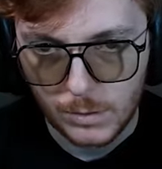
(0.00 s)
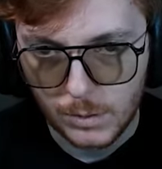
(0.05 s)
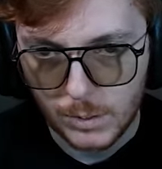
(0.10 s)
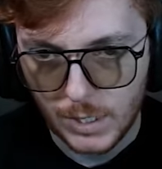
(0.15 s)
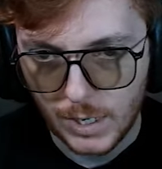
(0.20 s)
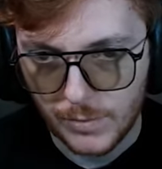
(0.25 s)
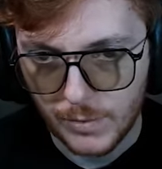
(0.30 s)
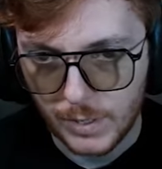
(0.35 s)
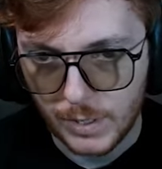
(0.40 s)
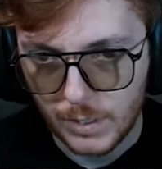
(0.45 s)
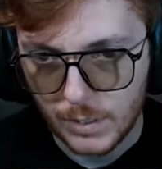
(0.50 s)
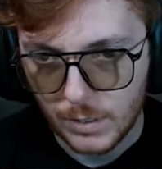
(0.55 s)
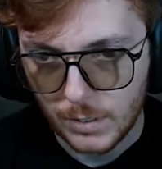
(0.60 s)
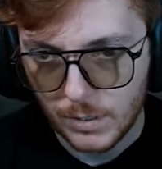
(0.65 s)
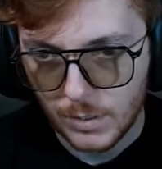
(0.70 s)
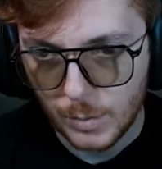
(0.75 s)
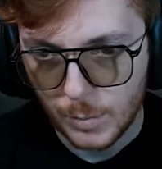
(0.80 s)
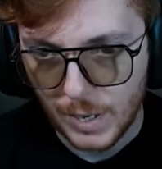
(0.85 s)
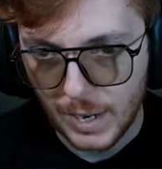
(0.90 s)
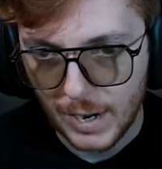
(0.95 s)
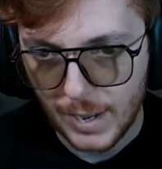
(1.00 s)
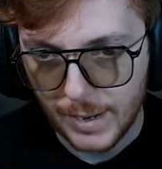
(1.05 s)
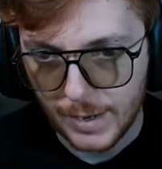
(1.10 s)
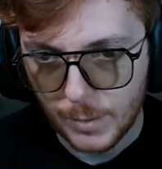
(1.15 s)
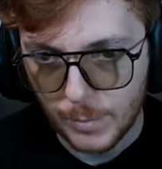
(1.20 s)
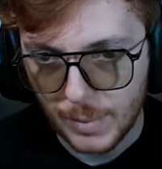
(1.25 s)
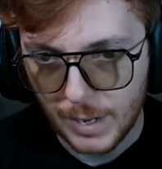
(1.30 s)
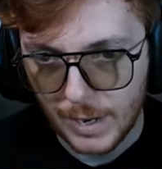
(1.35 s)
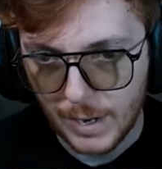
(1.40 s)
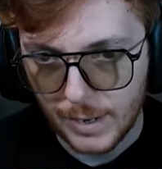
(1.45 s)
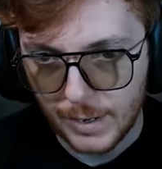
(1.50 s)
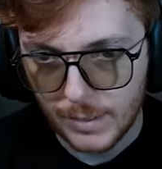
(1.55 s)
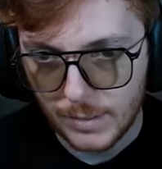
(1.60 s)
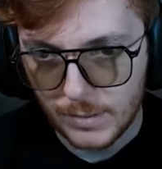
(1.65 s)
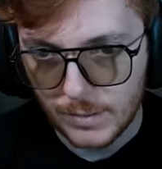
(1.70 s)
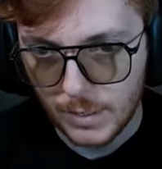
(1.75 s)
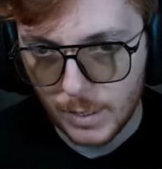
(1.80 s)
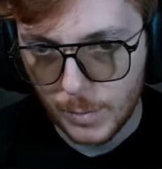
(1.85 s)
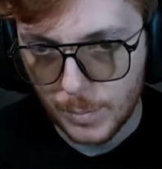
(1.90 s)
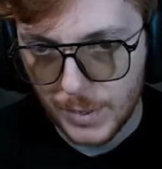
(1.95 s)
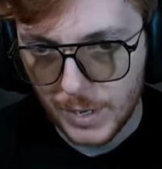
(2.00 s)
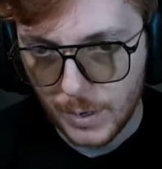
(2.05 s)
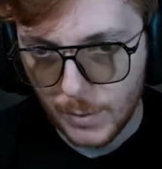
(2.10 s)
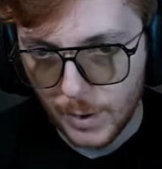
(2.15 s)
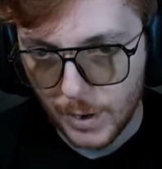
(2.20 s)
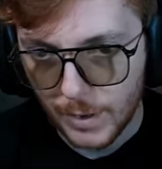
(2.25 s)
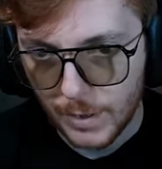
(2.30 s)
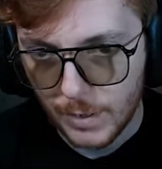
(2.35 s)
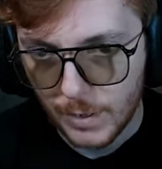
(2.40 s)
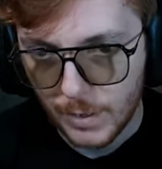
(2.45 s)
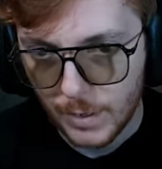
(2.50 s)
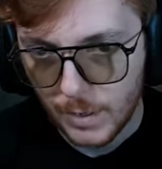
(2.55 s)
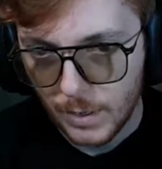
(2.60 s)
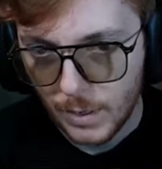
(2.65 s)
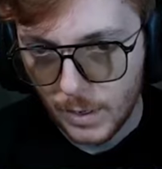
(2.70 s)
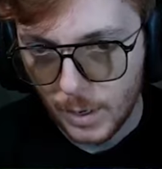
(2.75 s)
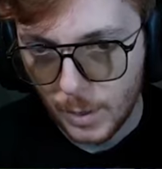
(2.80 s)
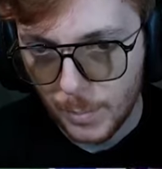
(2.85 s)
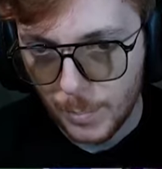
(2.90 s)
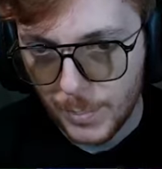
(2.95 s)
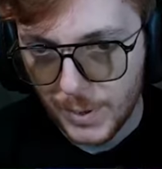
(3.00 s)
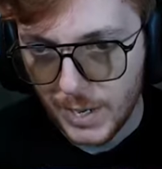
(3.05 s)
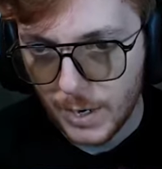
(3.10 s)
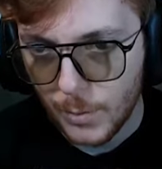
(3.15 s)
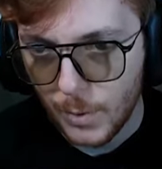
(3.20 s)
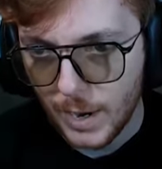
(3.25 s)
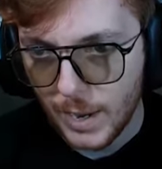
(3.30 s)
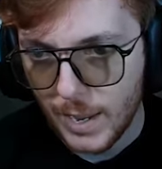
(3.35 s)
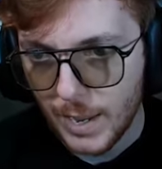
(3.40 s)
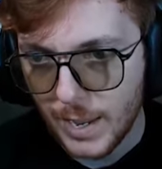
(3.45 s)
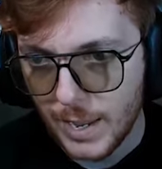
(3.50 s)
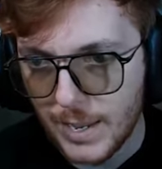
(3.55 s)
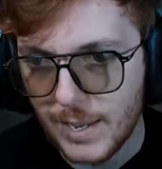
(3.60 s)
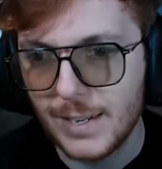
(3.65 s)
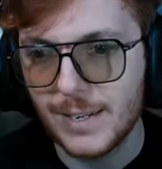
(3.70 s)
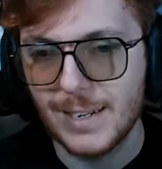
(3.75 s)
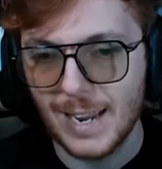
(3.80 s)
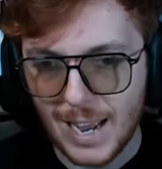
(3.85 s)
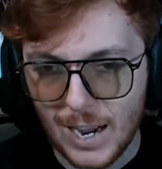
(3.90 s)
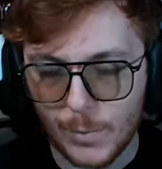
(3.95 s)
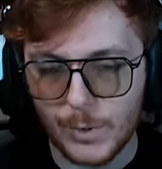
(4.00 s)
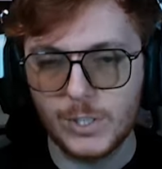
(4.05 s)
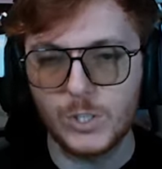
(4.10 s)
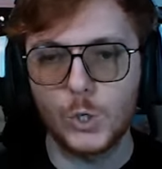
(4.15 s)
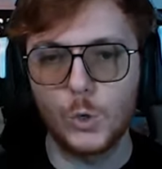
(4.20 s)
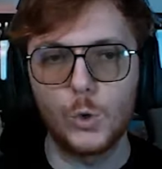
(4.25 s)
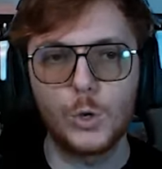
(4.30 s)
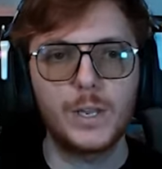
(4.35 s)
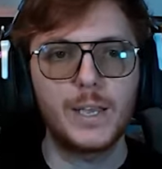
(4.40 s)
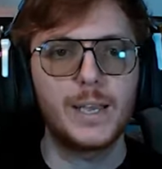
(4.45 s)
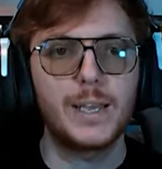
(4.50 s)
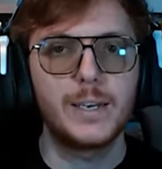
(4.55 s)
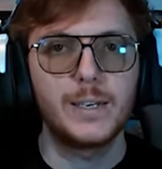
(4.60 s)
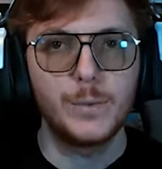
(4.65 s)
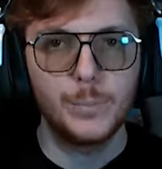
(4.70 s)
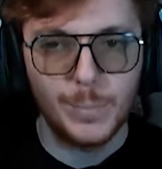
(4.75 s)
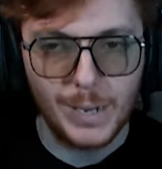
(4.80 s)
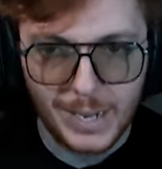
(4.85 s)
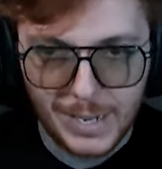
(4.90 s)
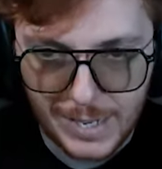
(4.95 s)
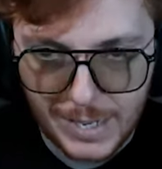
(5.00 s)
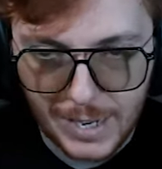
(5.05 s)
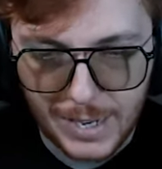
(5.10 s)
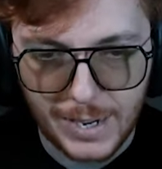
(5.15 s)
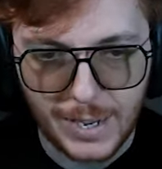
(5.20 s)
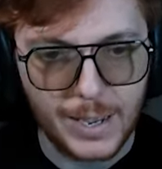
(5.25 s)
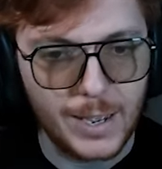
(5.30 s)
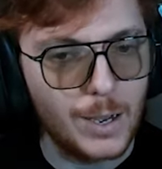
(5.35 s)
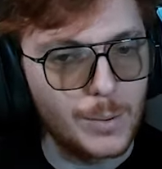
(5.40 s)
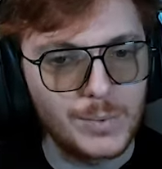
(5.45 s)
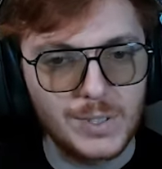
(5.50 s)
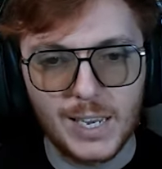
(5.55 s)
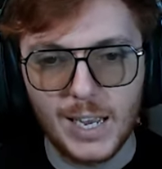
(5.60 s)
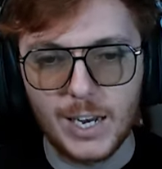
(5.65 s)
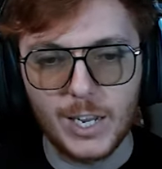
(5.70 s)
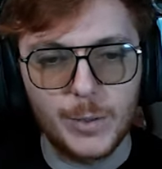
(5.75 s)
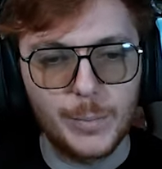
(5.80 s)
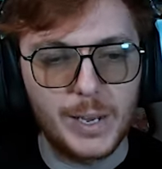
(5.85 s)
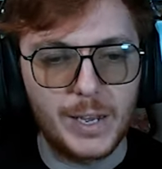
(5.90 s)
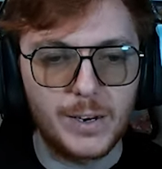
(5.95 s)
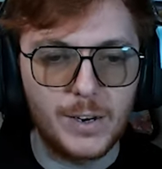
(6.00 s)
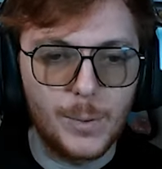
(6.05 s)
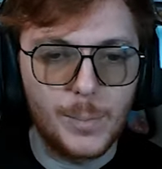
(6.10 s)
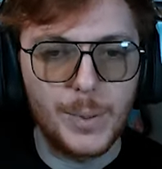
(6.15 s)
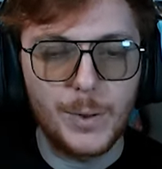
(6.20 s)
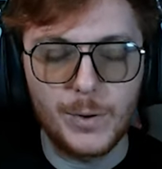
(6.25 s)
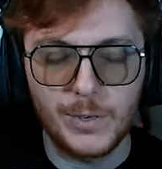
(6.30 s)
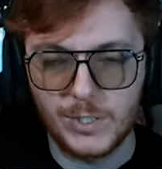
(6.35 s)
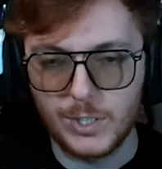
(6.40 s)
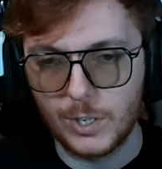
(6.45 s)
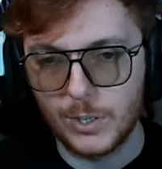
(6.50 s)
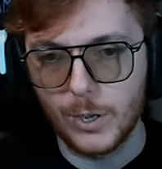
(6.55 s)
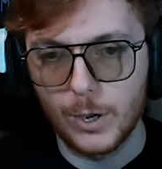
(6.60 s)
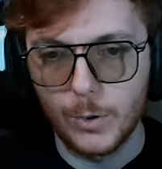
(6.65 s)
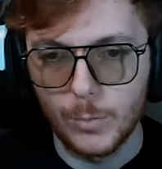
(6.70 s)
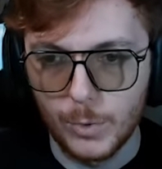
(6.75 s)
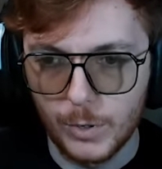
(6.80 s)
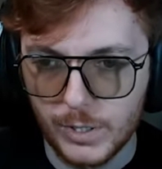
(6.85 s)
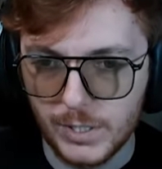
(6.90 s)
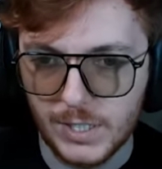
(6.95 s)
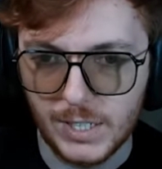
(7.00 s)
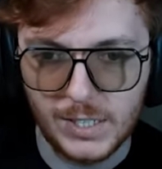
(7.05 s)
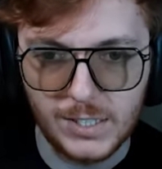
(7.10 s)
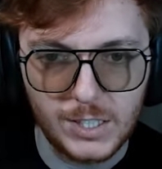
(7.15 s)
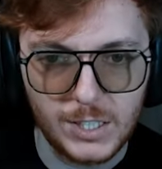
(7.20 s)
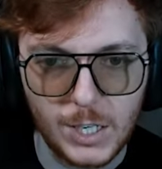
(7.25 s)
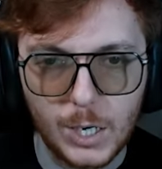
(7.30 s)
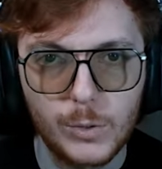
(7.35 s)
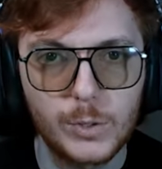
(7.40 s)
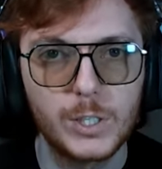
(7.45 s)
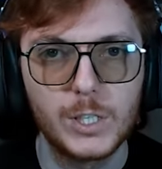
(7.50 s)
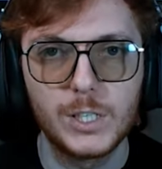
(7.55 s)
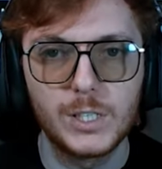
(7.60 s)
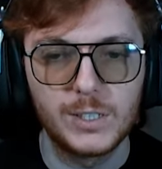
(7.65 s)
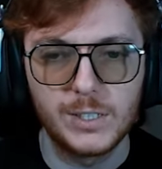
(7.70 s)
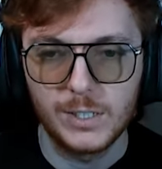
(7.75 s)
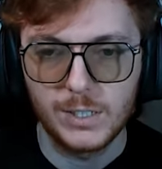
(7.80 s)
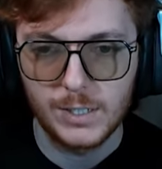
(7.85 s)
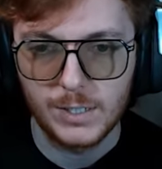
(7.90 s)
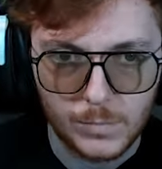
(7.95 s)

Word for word: Xavi to Ballack. Ballack to Abire. Abire, now we're talking. Back in it. I'm telling you, man, Abire's the GOAT, boys. He's so good.